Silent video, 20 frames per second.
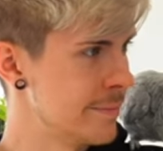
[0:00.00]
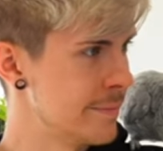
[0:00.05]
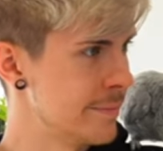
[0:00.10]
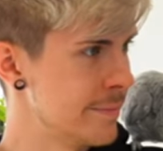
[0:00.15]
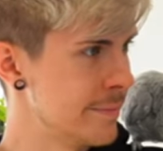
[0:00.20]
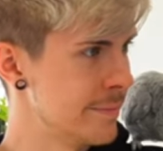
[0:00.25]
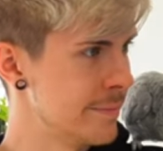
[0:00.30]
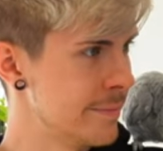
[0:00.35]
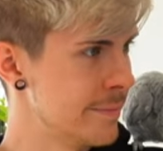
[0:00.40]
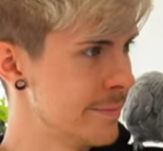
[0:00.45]

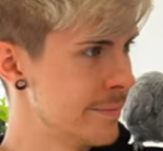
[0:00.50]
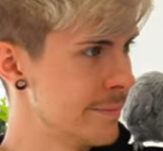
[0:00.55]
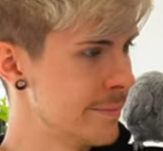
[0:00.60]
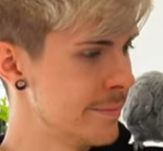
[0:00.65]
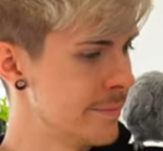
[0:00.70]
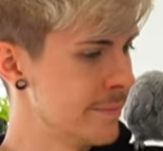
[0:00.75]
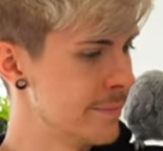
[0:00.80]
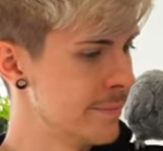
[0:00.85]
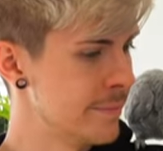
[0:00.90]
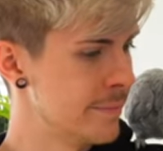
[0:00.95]

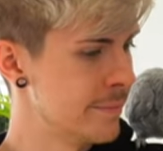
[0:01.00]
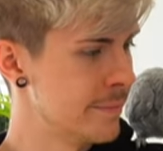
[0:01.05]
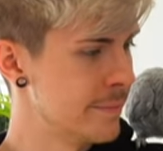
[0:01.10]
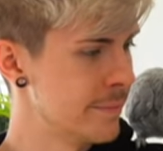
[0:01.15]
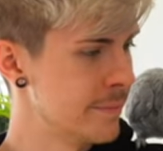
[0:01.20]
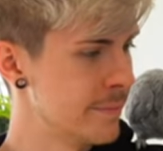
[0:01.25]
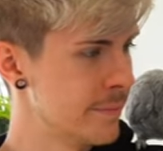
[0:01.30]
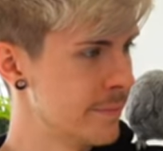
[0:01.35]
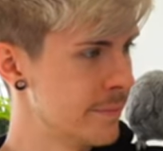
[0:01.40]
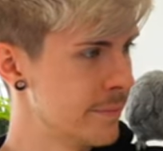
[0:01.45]

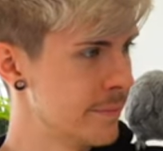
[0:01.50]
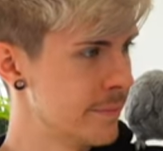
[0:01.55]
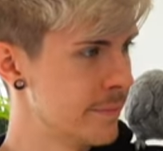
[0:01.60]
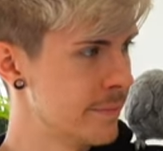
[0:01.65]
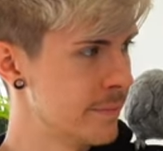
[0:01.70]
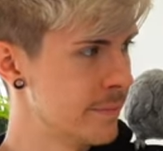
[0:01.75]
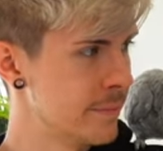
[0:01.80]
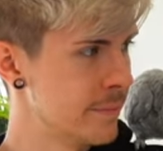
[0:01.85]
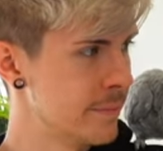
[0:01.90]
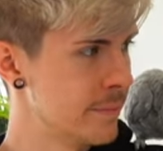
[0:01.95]

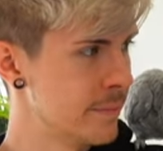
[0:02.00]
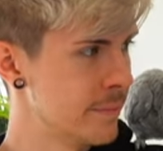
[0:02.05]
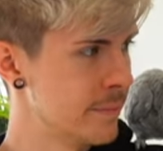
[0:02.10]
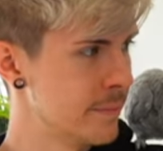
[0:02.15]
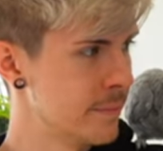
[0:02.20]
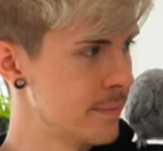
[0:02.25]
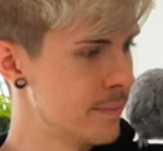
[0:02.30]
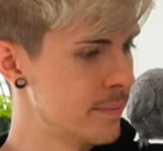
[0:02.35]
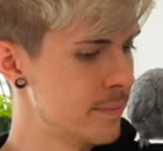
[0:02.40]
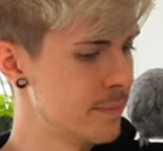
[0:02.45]

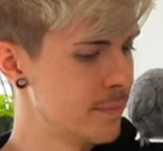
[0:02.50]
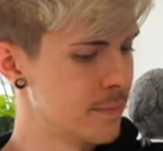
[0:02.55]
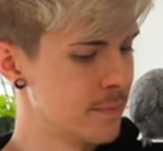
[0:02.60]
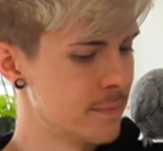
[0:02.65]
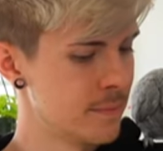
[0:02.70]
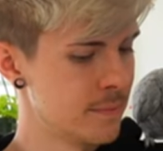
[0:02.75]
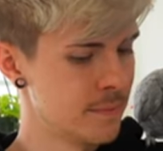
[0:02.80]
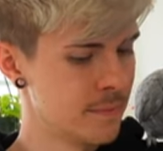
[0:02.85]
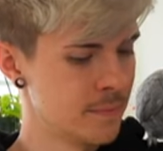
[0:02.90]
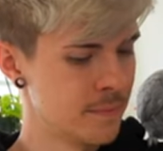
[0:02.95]

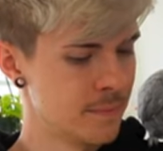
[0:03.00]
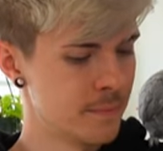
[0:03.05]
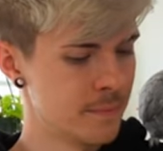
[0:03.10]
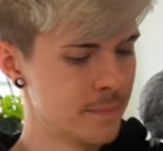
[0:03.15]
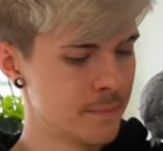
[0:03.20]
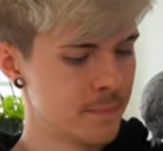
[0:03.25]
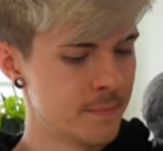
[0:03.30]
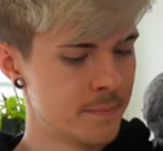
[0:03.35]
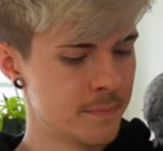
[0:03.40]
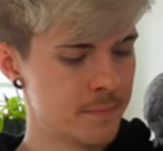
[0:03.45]

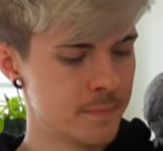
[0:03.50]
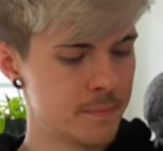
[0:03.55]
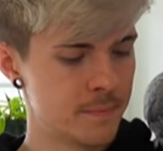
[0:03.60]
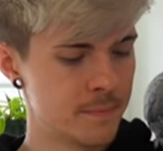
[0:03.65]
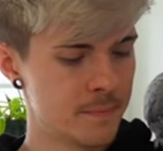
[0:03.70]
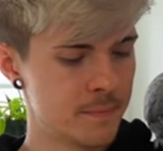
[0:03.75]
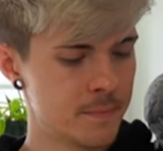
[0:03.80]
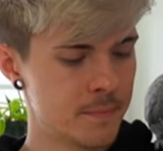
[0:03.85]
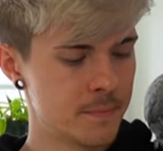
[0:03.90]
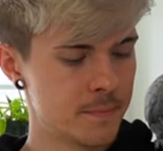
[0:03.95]

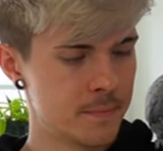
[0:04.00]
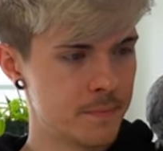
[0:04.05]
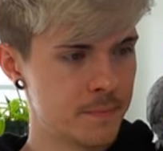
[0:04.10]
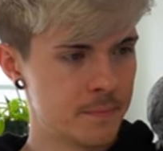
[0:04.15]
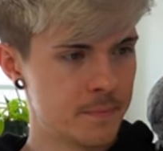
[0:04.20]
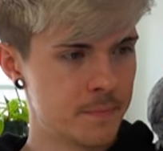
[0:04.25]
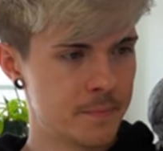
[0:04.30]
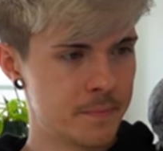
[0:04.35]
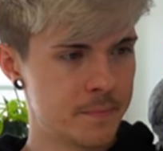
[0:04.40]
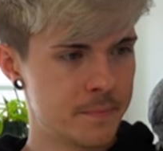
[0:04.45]

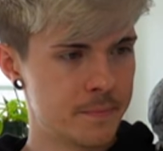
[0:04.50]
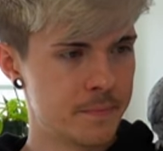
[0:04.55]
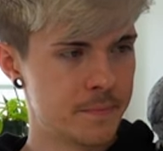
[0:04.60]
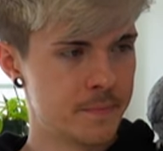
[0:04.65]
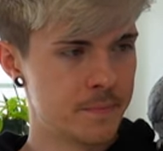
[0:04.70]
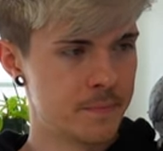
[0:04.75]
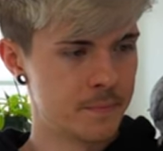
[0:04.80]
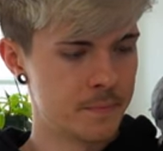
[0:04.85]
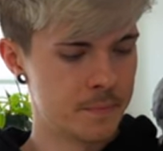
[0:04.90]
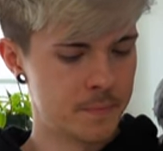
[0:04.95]
(silence)